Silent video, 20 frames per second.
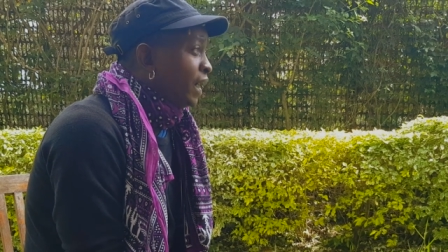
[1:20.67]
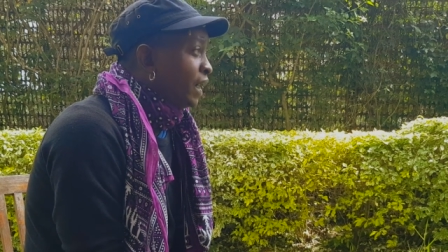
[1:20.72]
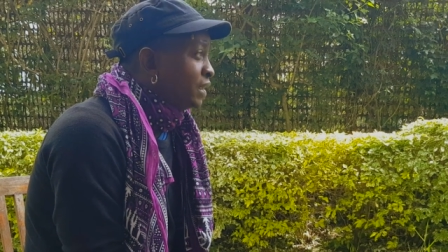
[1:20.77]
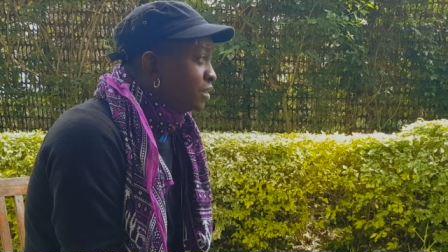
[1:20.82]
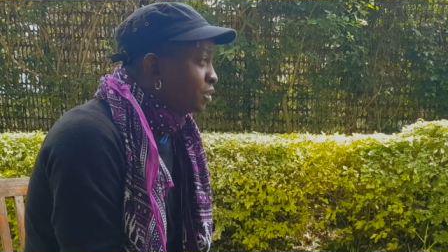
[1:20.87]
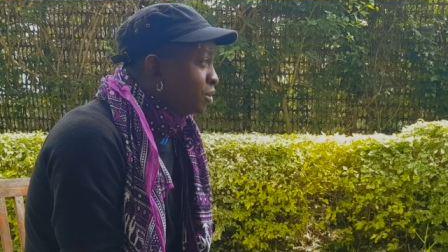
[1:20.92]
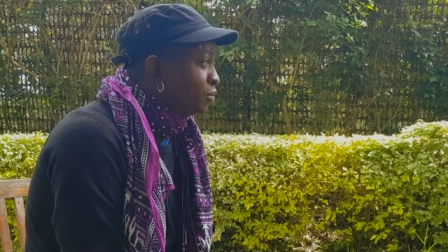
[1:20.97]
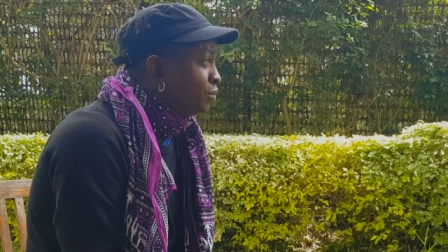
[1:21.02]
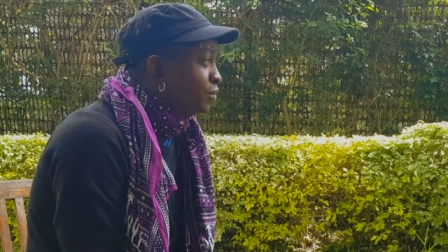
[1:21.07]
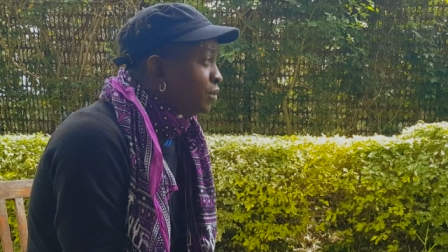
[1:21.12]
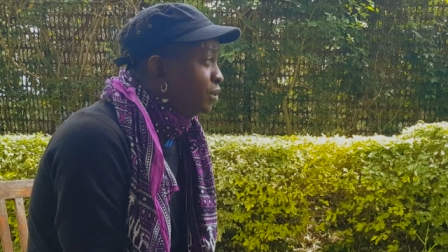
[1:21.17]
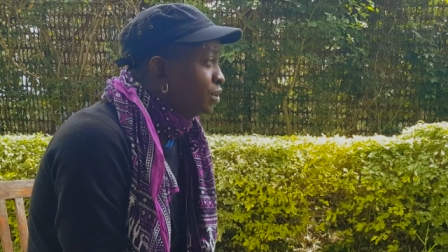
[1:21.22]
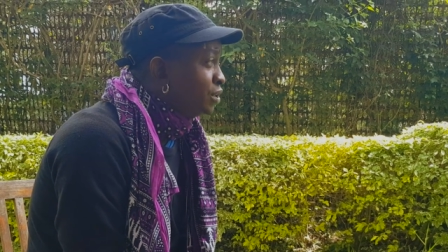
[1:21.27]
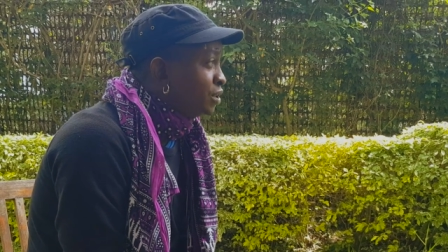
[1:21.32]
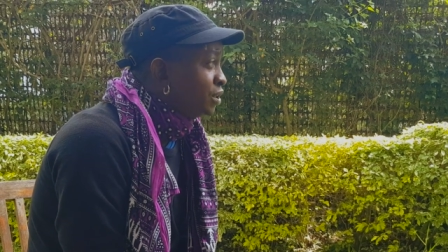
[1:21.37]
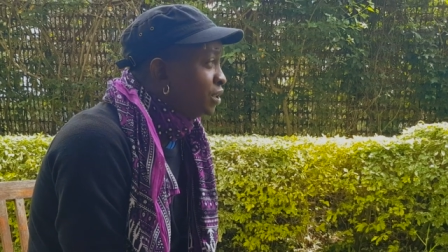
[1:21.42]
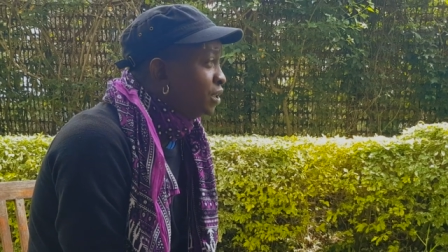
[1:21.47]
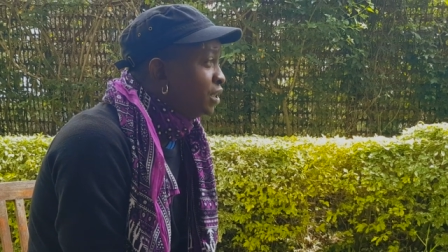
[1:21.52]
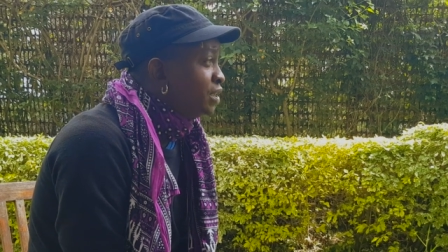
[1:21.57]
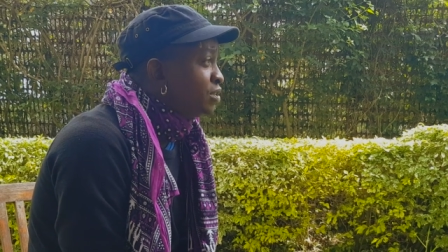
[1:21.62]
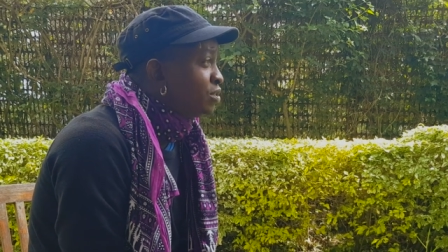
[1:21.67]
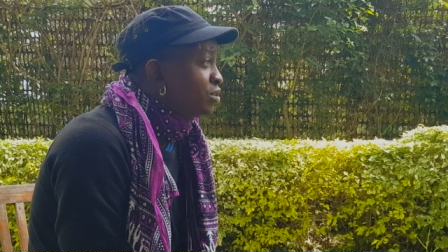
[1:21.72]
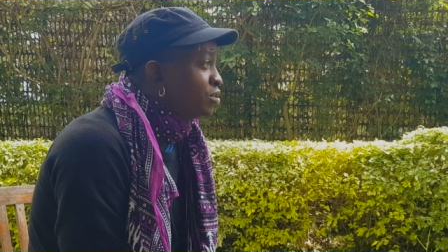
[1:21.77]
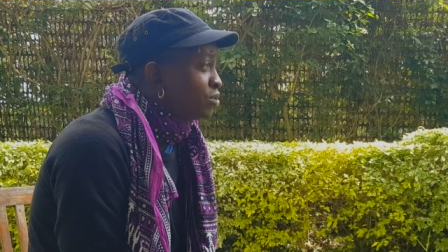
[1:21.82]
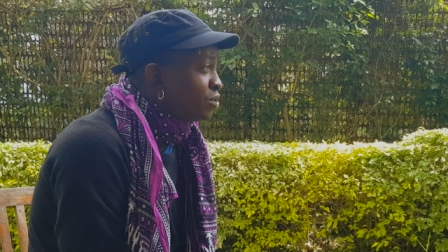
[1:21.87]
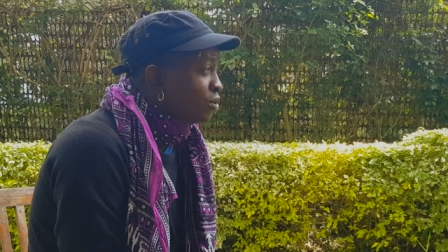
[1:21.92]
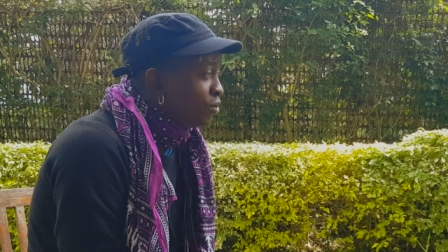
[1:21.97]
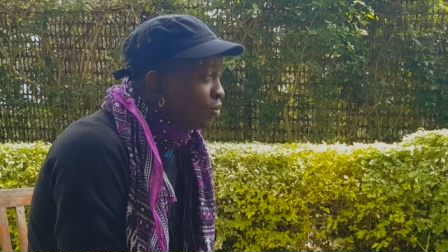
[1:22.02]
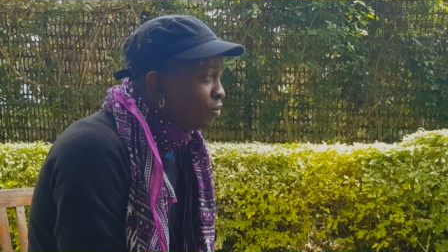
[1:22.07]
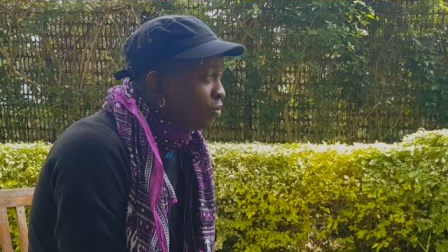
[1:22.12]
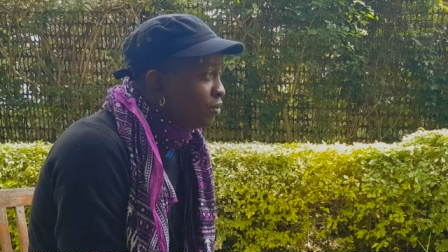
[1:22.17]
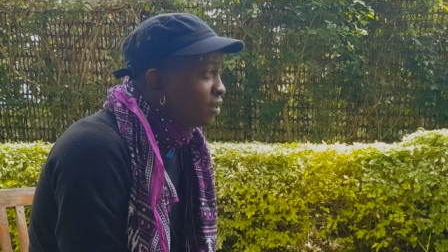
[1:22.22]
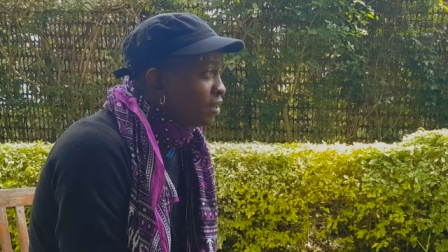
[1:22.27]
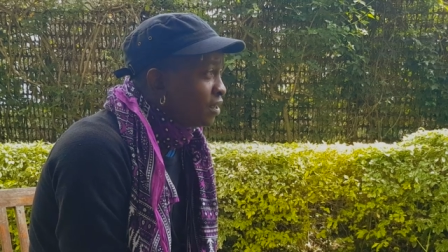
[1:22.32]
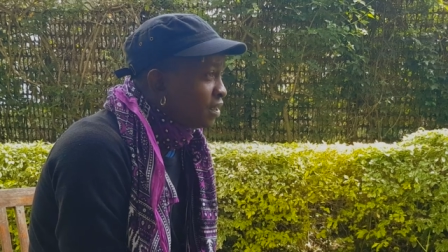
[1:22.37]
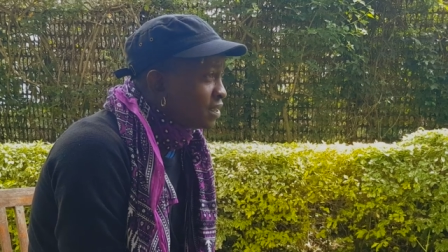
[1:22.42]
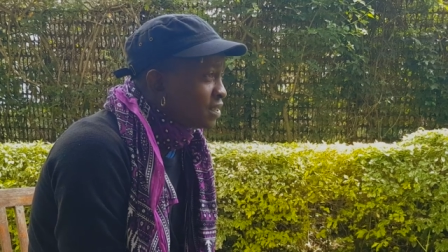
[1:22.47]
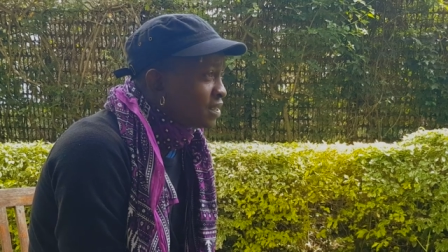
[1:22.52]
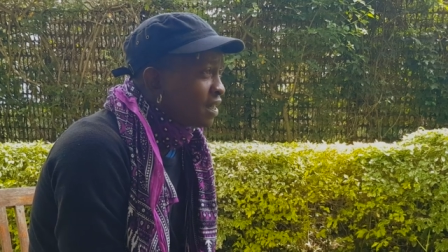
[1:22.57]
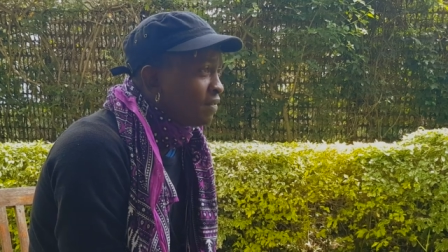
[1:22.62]
And so she sewed
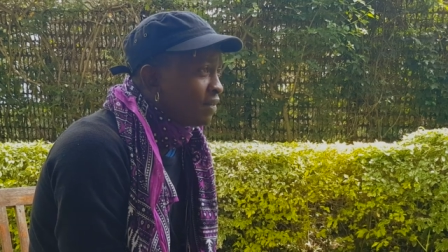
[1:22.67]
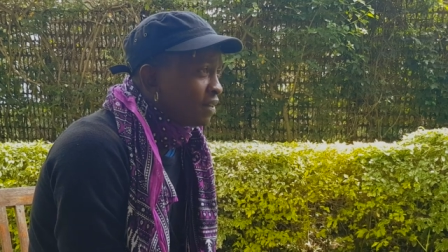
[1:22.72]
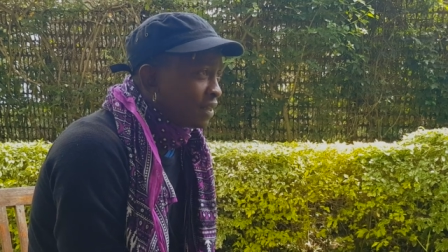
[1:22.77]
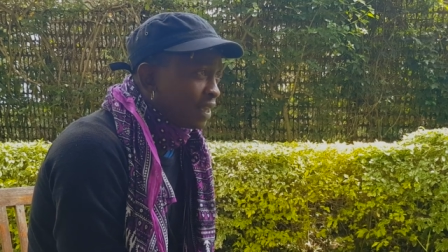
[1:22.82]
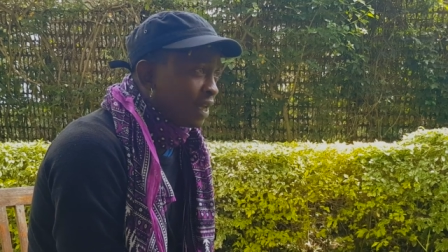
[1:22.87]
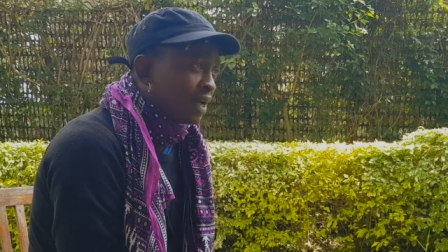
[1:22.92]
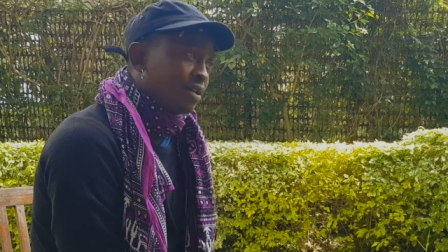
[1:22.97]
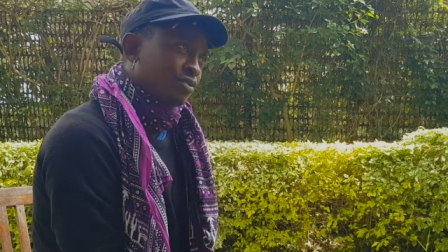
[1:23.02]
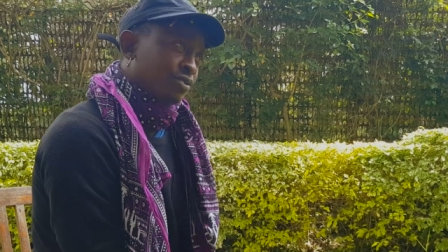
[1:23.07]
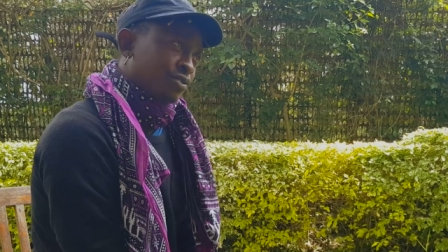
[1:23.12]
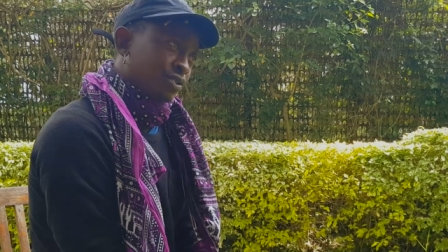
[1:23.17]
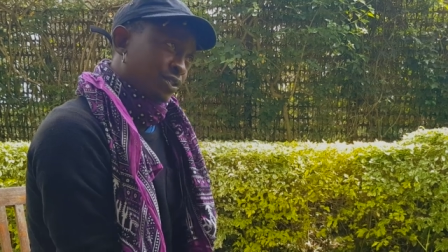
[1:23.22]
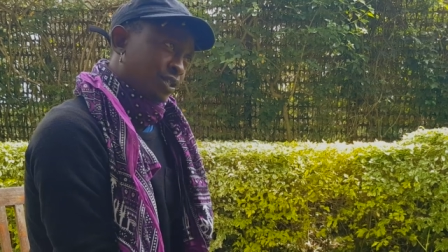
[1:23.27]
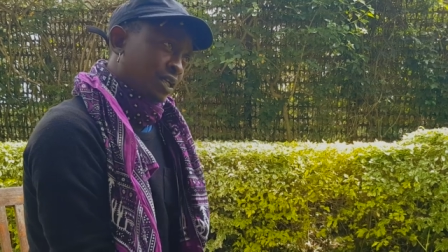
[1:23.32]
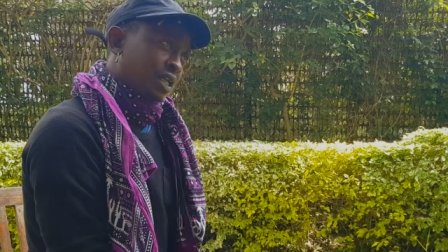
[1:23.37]
the 7,000